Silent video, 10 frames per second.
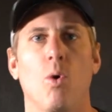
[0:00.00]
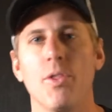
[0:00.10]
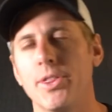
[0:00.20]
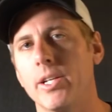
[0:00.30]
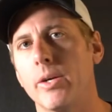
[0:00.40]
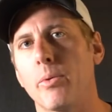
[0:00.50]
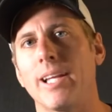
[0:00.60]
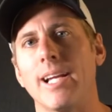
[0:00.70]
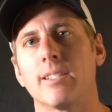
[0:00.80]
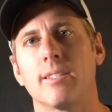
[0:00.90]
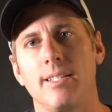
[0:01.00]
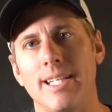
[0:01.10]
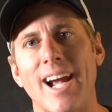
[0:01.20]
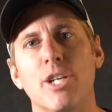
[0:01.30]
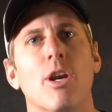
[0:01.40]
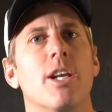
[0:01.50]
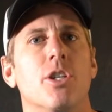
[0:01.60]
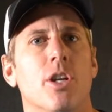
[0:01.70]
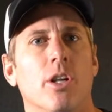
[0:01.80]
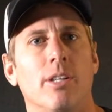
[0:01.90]
One theory relates to
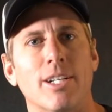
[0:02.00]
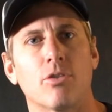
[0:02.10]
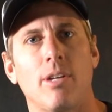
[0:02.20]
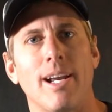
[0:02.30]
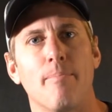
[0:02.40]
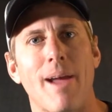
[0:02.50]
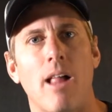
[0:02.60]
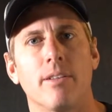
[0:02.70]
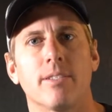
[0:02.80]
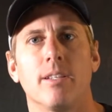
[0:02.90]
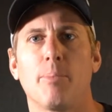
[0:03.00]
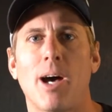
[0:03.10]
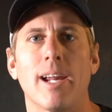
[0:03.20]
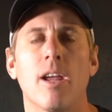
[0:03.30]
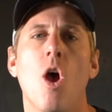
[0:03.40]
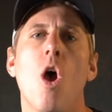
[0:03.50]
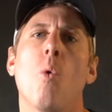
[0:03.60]
dehydration and electrolyte imbalance in the body,